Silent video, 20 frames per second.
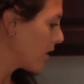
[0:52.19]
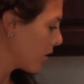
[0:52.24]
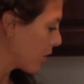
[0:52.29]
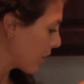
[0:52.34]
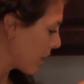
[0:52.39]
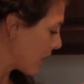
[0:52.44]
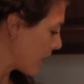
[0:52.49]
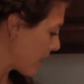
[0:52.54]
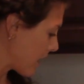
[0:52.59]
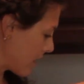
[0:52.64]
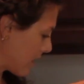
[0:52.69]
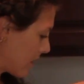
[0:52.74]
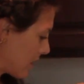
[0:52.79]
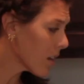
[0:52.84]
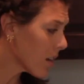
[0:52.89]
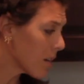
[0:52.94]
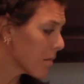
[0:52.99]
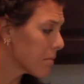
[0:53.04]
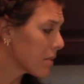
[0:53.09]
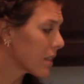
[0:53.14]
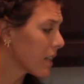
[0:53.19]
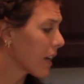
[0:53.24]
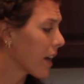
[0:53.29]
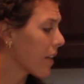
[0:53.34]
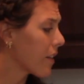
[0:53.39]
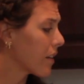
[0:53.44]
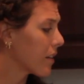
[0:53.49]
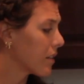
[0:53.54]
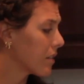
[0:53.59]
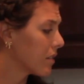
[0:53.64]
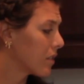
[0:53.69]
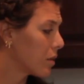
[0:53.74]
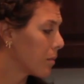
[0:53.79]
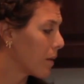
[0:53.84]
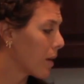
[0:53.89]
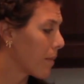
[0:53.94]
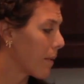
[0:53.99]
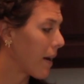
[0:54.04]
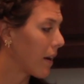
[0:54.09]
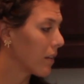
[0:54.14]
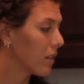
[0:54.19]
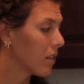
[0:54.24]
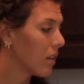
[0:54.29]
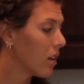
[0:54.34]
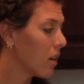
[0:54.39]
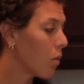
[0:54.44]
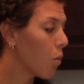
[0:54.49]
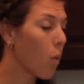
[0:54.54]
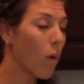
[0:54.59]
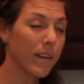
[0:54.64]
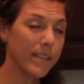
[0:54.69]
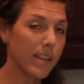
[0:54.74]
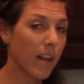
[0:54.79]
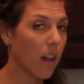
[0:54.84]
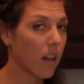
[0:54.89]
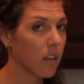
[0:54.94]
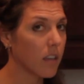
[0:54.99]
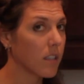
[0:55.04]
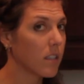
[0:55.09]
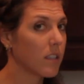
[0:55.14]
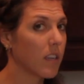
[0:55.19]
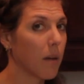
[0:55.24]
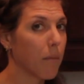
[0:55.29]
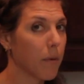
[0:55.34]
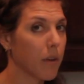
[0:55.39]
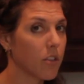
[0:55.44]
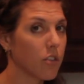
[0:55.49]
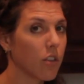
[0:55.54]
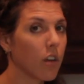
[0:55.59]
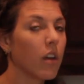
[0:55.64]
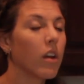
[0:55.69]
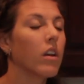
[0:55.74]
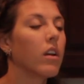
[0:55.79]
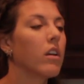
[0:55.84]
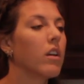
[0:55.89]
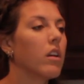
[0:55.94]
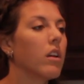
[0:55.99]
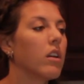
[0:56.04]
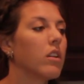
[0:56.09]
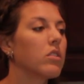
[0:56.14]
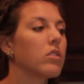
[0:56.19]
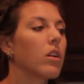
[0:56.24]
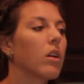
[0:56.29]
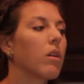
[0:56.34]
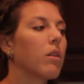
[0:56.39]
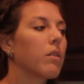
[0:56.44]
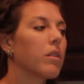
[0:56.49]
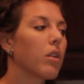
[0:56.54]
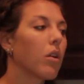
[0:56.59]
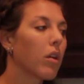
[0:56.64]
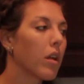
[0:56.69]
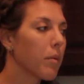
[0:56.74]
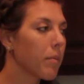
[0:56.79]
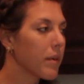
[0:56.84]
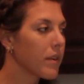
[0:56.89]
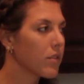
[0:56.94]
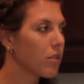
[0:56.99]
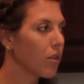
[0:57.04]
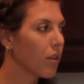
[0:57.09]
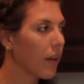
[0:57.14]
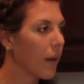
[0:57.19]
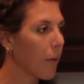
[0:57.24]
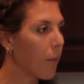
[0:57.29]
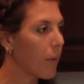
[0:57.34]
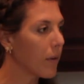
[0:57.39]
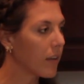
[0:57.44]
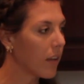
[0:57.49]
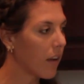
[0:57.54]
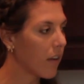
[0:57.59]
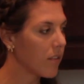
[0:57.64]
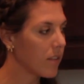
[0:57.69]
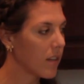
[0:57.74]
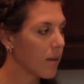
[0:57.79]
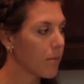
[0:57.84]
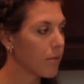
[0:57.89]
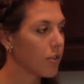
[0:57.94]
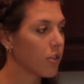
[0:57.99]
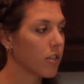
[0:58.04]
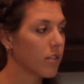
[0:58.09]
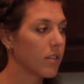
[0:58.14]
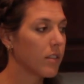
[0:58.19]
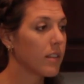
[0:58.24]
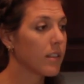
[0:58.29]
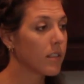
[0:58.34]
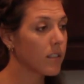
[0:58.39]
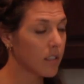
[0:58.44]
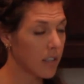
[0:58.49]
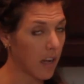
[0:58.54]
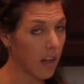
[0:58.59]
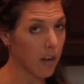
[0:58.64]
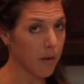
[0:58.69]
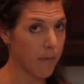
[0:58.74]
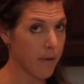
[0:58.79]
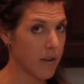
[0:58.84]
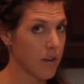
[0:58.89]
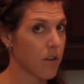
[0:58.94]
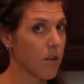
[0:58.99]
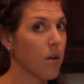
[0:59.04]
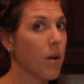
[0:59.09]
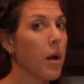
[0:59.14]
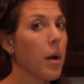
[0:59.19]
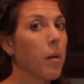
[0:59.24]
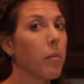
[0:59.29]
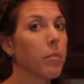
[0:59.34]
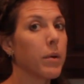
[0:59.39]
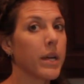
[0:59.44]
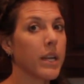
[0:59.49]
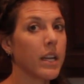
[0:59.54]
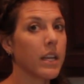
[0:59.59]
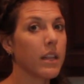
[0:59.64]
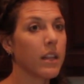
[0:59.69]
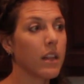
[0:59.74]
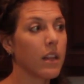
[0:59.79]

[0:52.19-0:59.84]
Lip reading: ingredients comes together to be about $1 a sandwich. So the only place you can get $1 sandwiches is the dollar menu, but